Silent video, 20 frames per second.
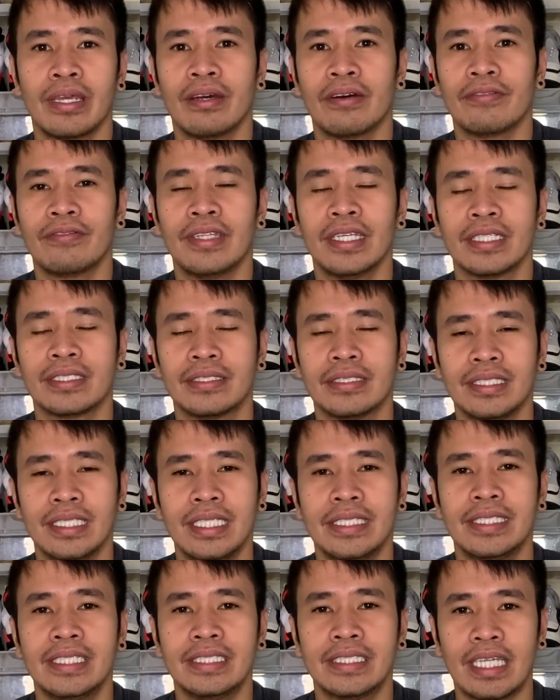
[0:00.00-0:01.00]
of this
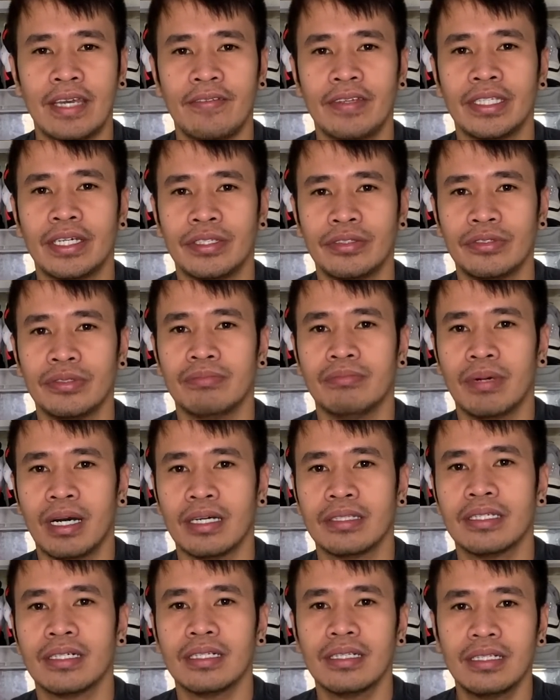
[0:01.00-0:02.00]
Yeezy 700
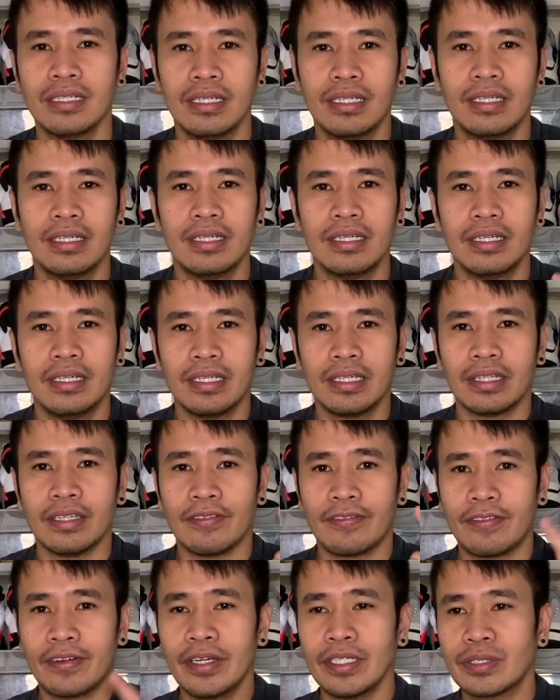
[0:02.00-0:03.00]
model. The
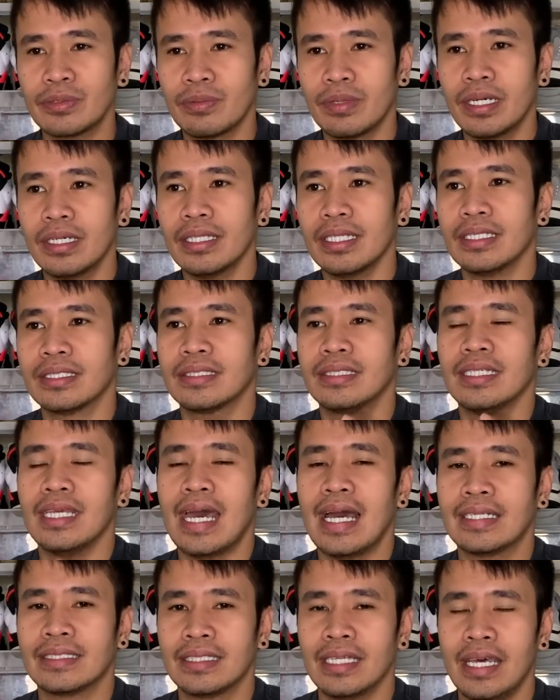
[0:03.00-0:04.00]
first one is the
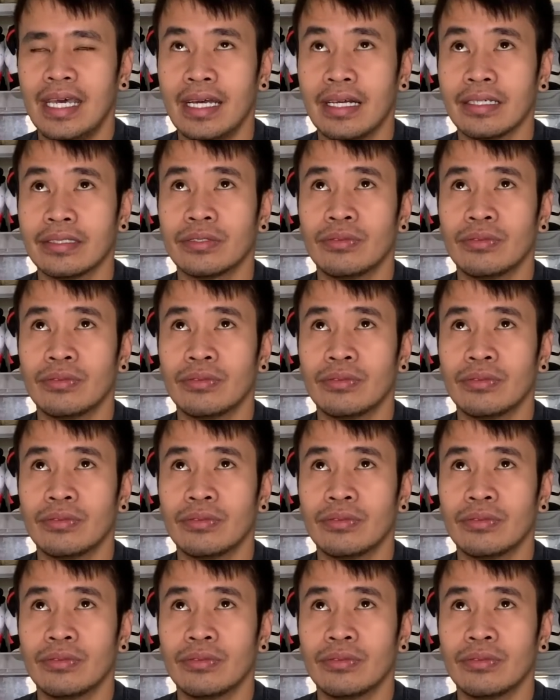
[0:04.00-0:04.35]
Azareth,